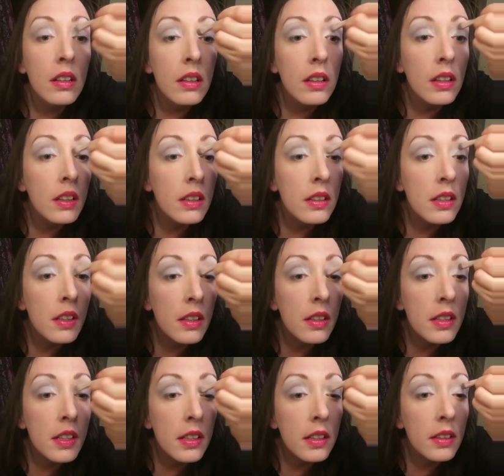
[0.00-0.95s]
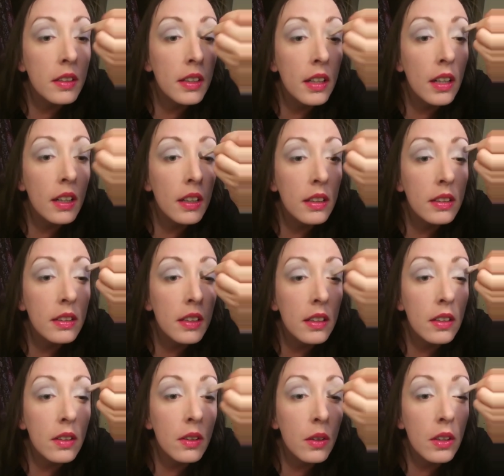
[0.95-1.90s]
into the tear duct and the
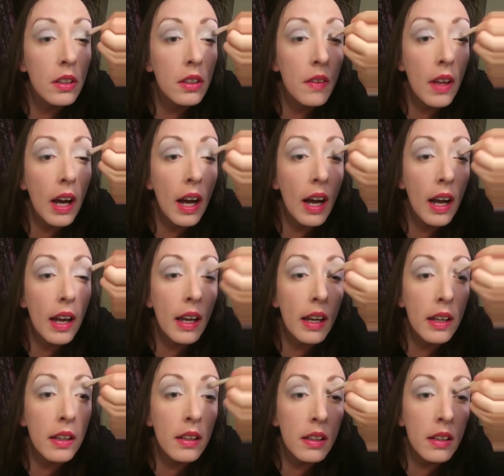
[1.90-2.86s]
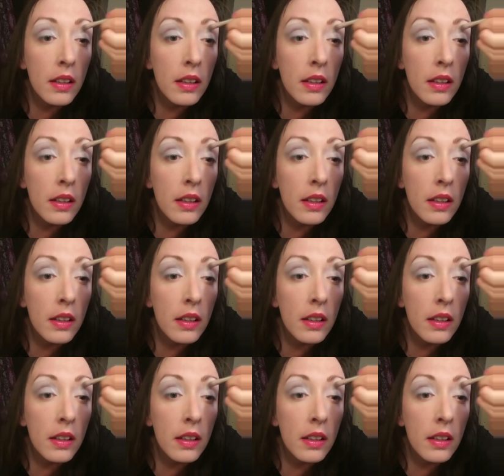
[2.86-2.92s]
corner of the eye,